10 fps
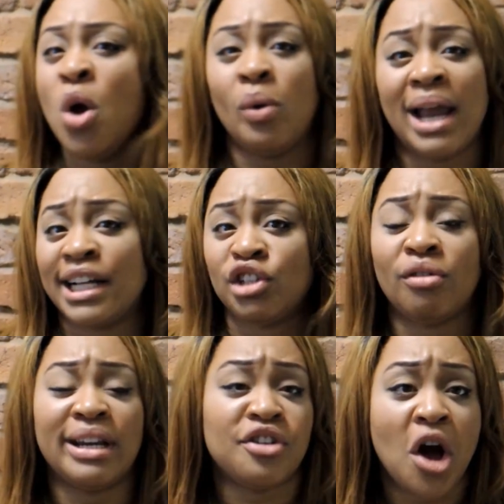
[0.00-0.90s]
Well,
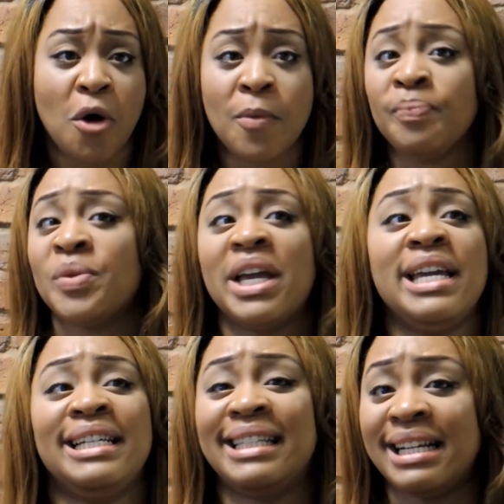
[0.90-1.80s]
actually no,
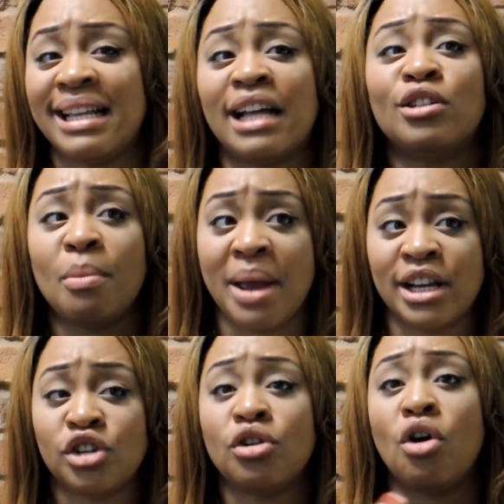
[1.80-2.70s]
he did that to
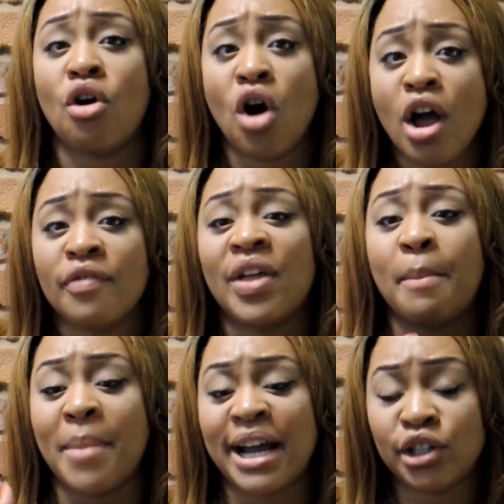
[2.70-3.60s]
make sure
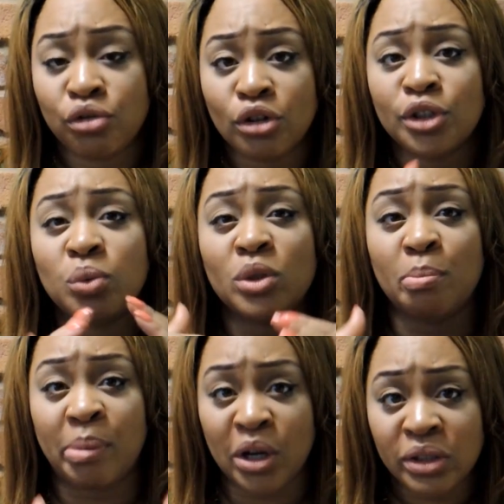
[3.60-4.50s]
that my trust was
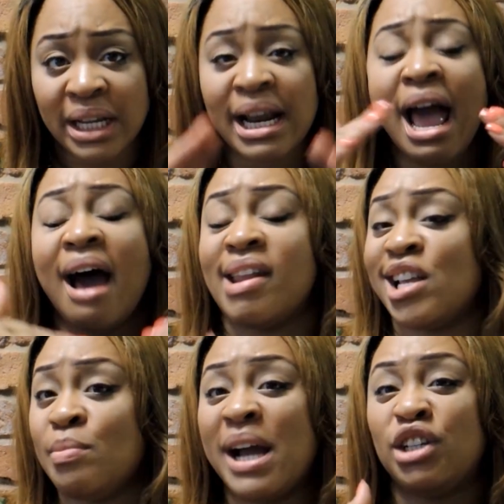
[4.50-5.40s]
building, and
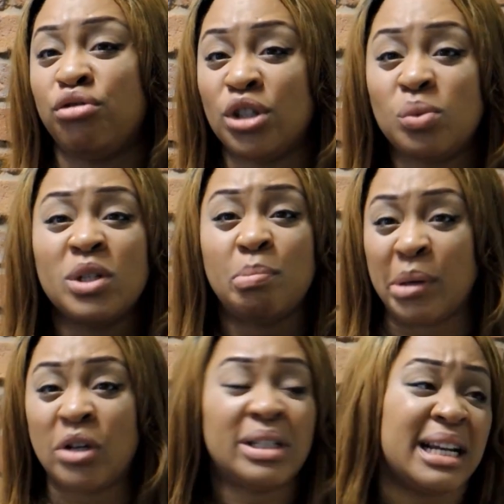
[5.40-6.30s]
as my trust was
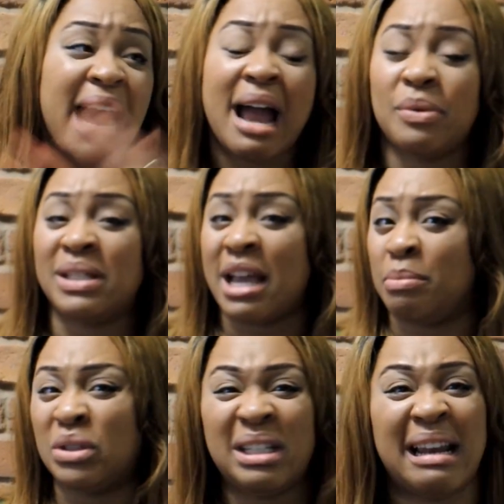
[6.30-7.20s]
building, I was
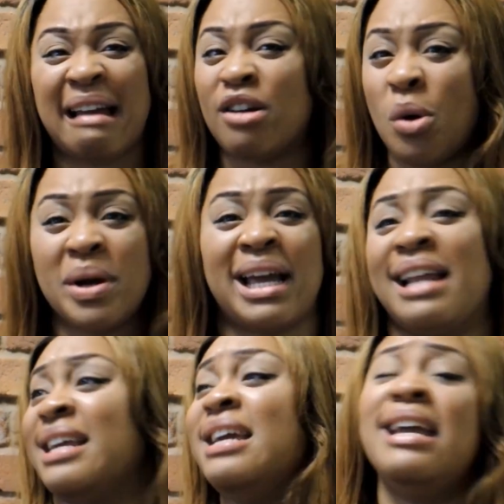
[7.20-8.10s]
able to let go
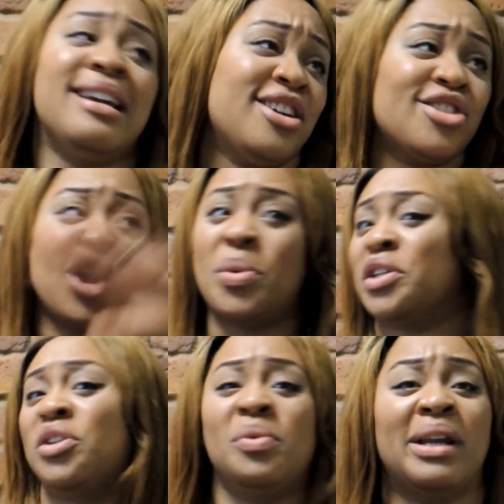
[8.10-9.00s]
again. He can go
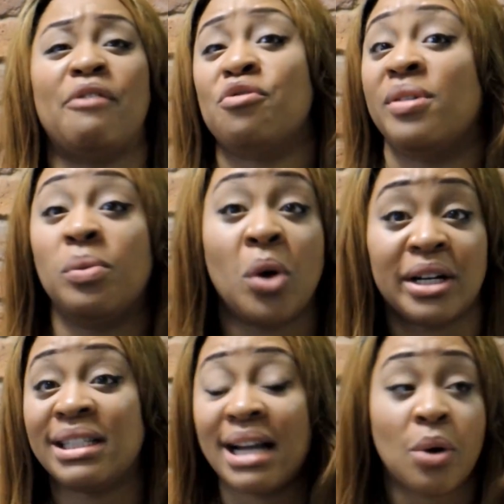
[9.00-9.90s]
and do whatever he
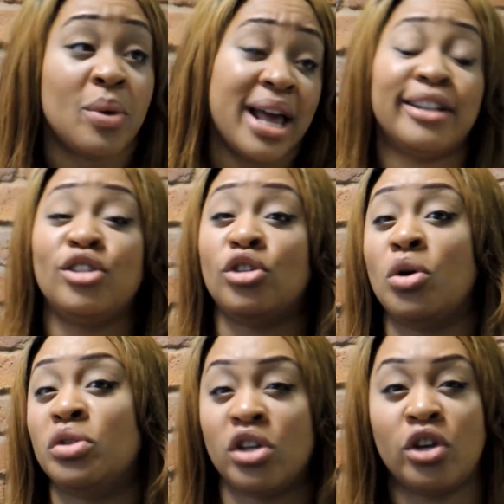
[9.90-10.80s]
wants now. We are
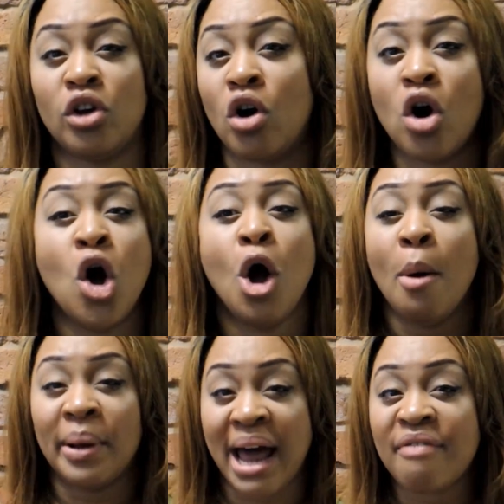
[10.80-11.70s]
so secure,
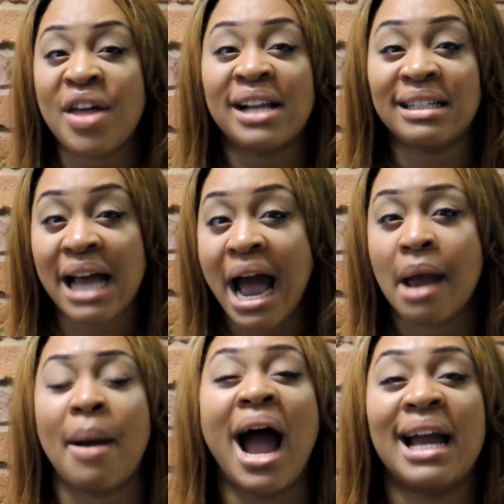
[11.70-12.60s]
but at that
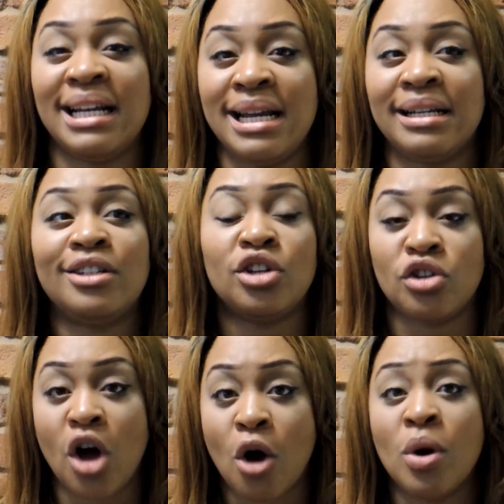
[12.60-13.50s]
time I needed to
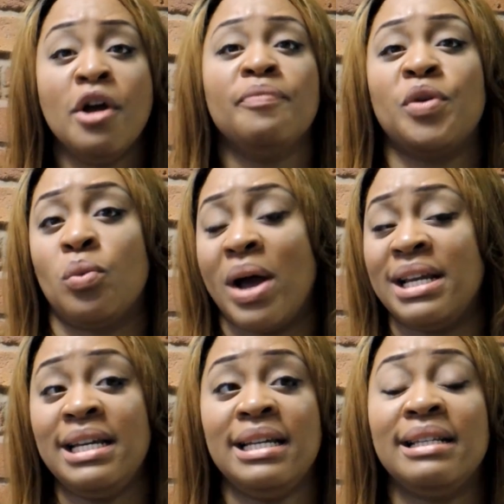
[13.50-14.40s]
know that
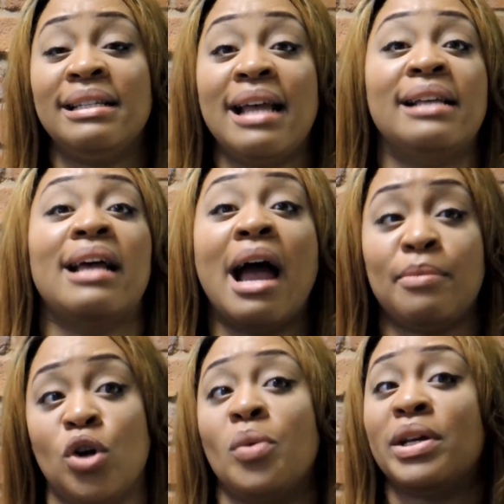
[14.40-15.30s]
when he says
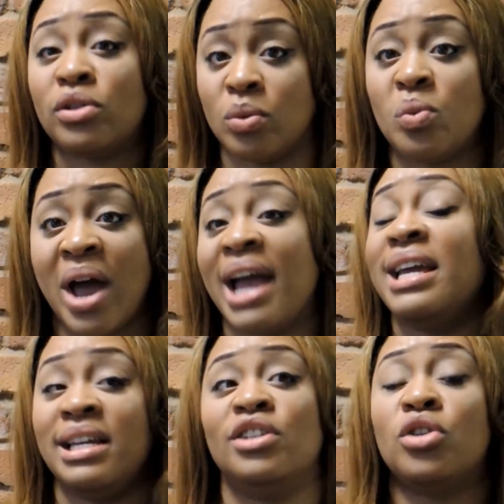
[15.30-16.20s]
I'm going somewhere,
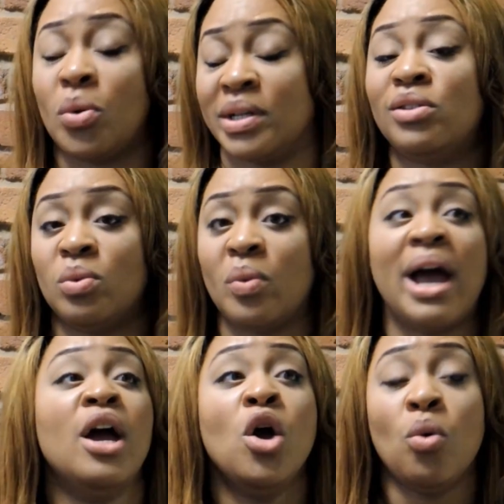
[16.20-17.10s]
he is going
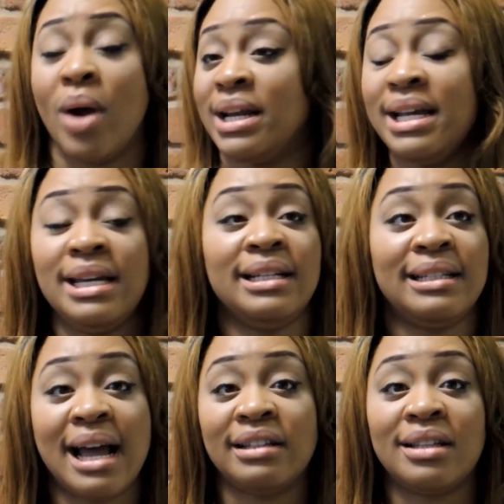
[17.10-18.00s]
somewhere. When he
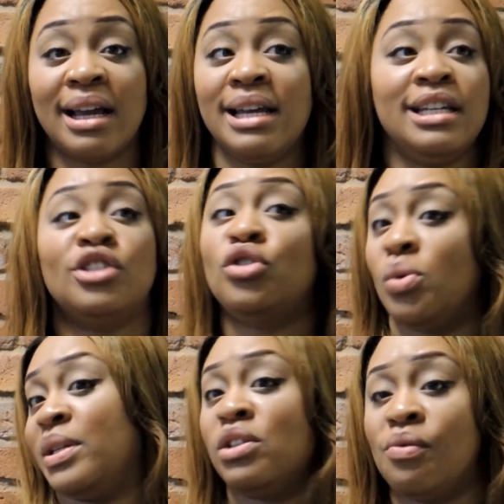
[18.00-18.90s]
says that he is
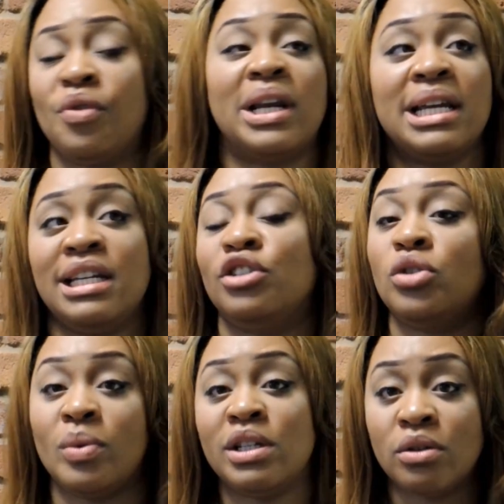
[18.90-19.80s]
doing something, he is
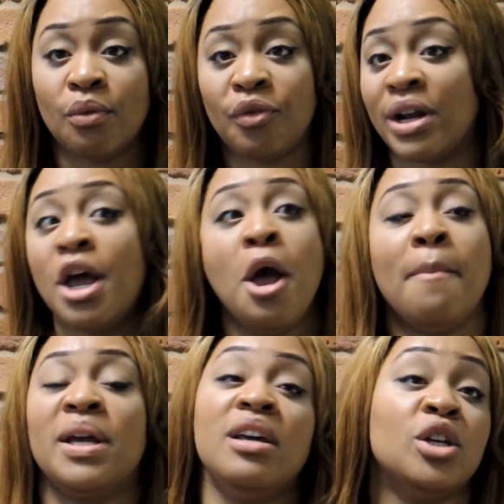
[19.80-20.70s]
doing something,
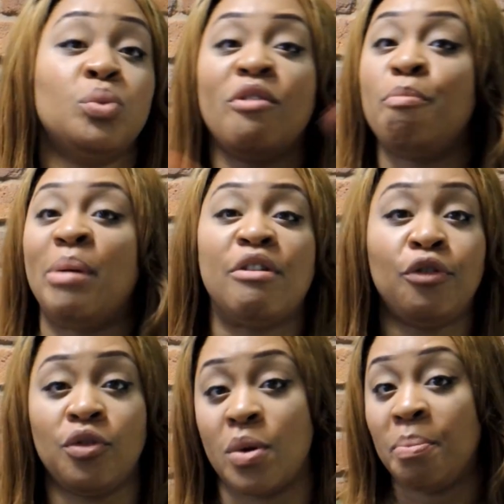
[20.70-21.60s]
because we've been
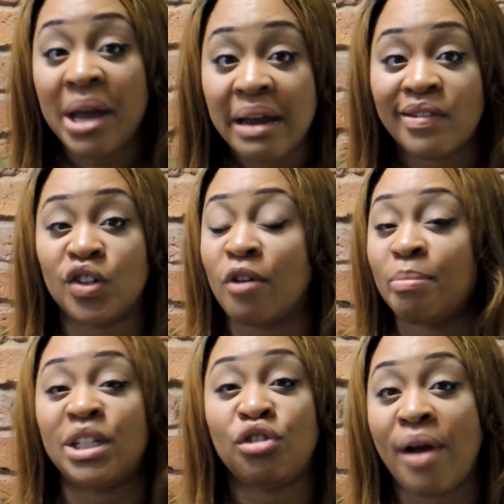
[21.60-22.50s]
through a period
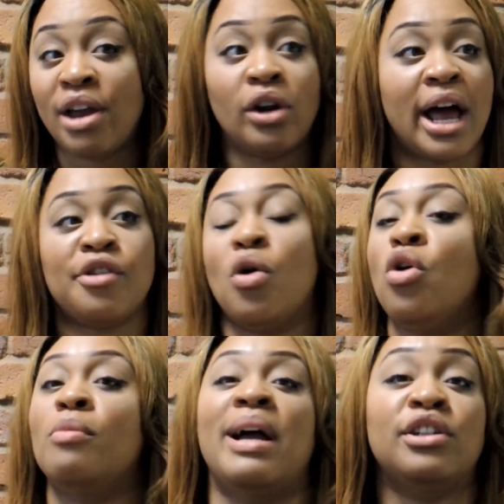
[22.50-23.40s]
of betrayal and
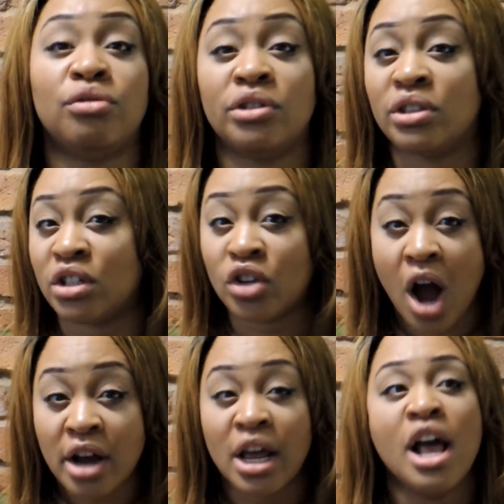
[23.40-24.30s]
all my trust had
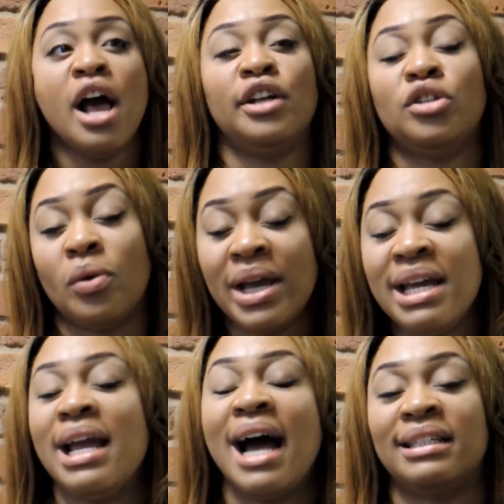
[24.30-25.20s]
gone, and so
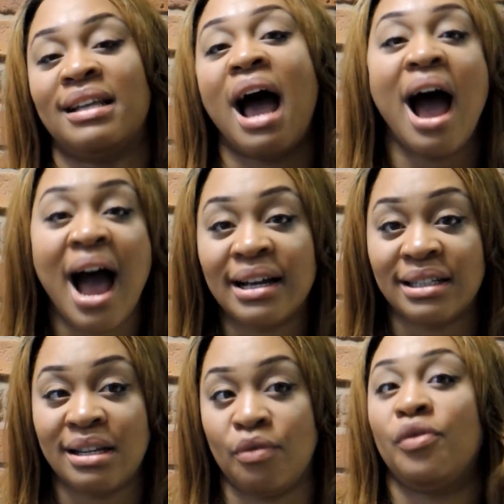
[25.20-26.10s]
he had to
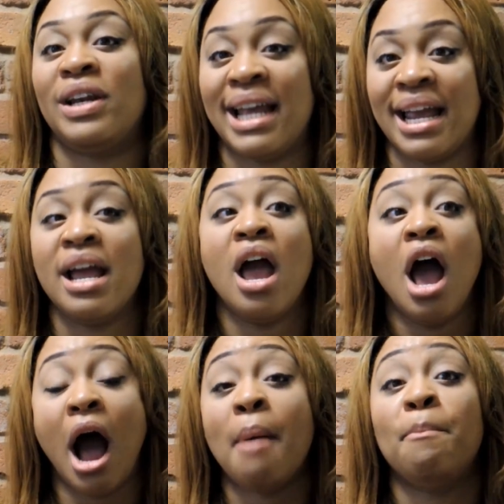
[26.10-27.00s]
actively
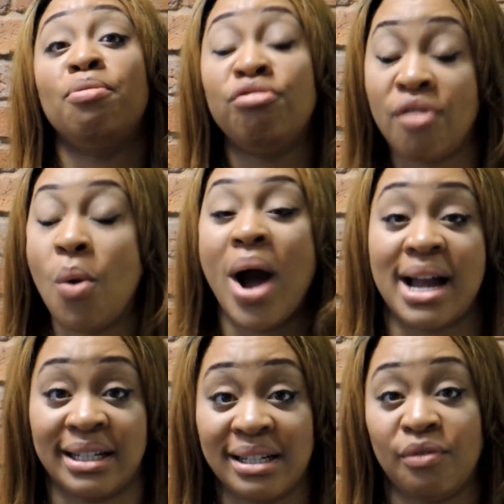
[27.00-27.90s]
and
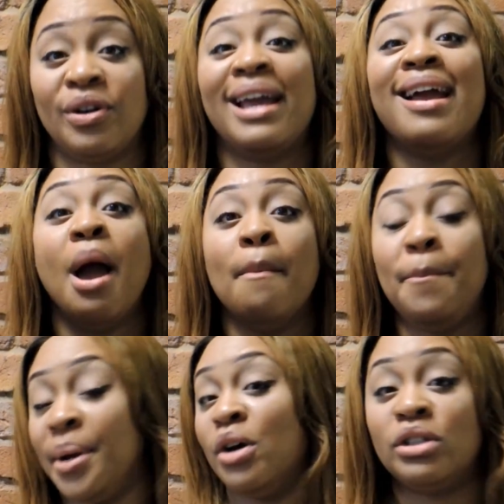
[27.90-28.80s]
proactively
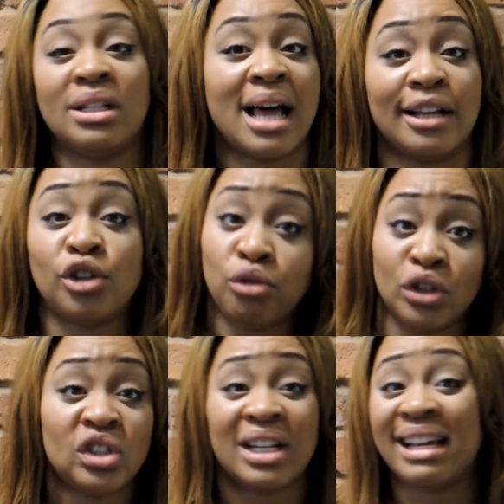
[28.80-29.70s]
build that
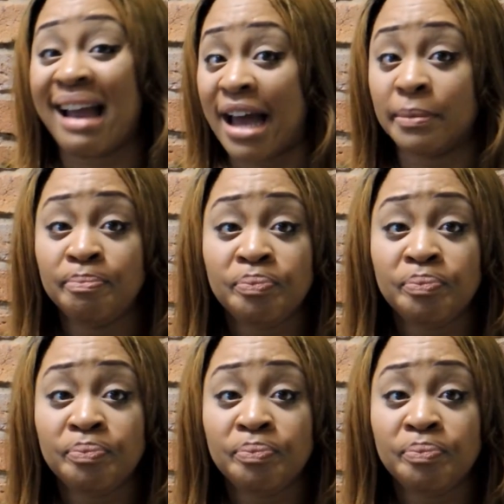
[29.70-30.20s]
trust again.